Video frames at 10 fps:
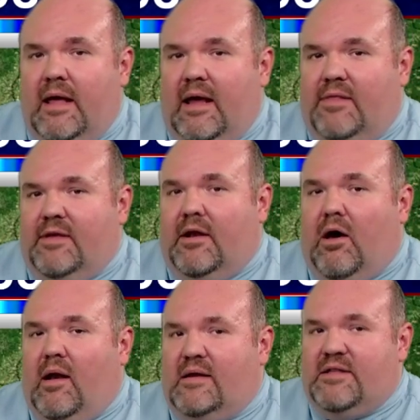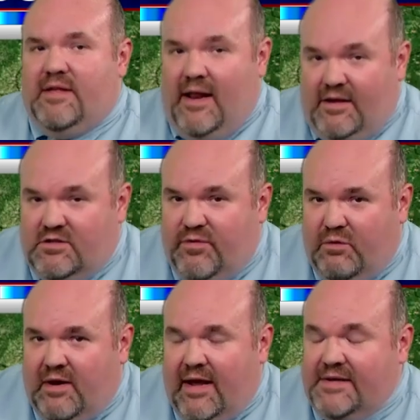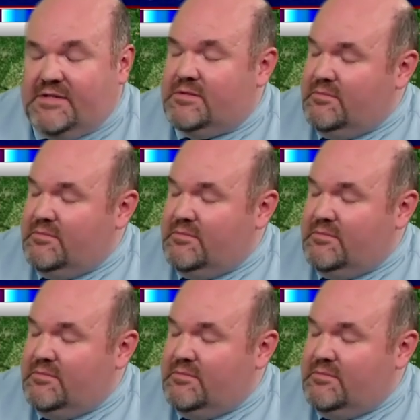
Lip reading: and then on into the next few days.